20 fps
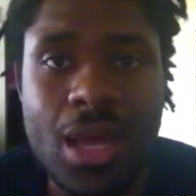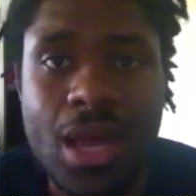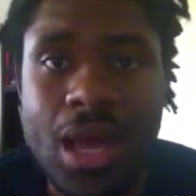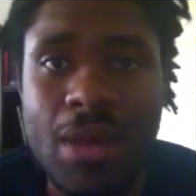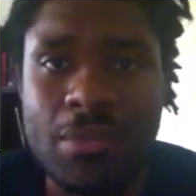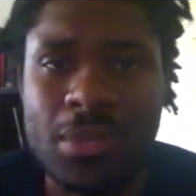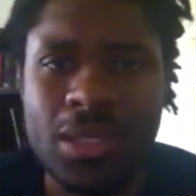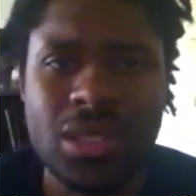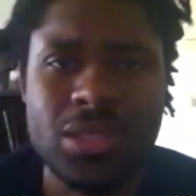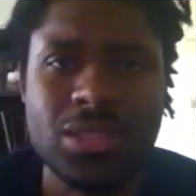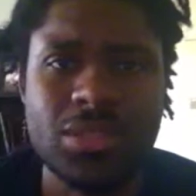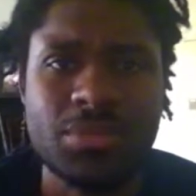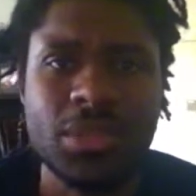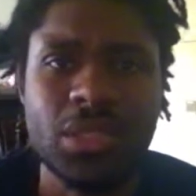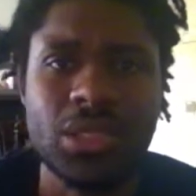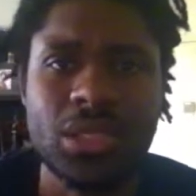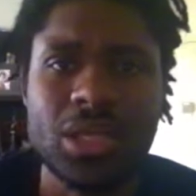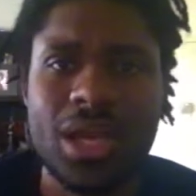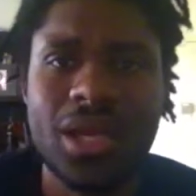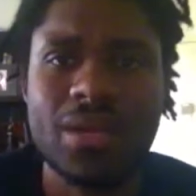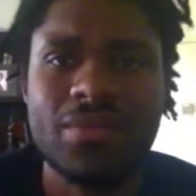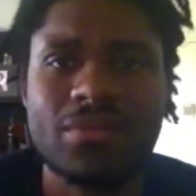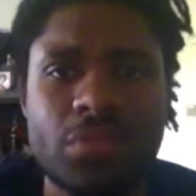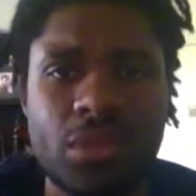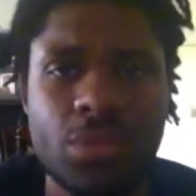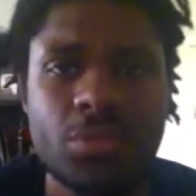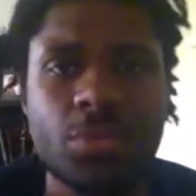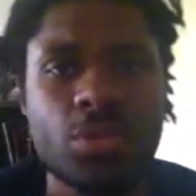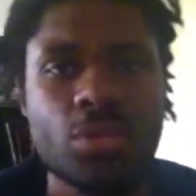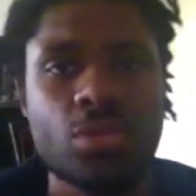I mean, there's been a lot of
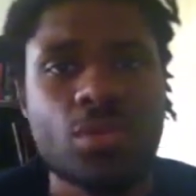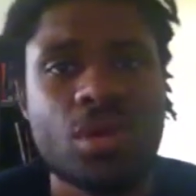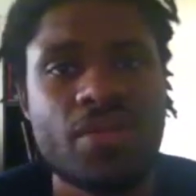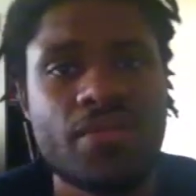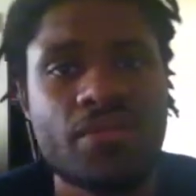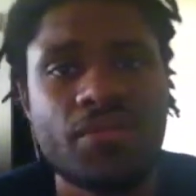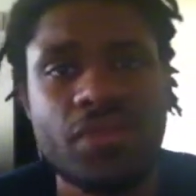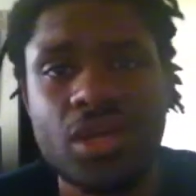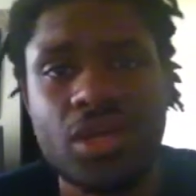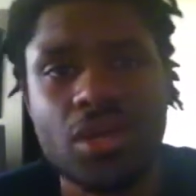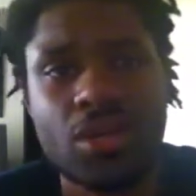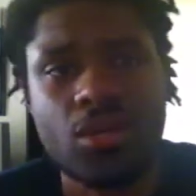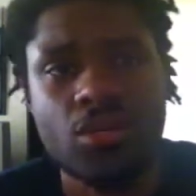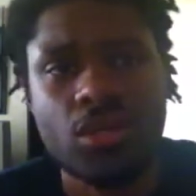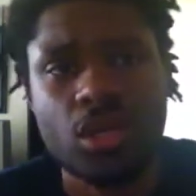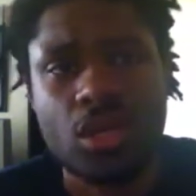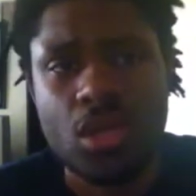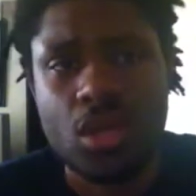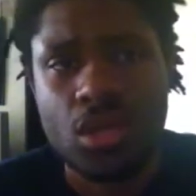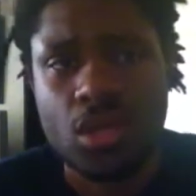people who have failed.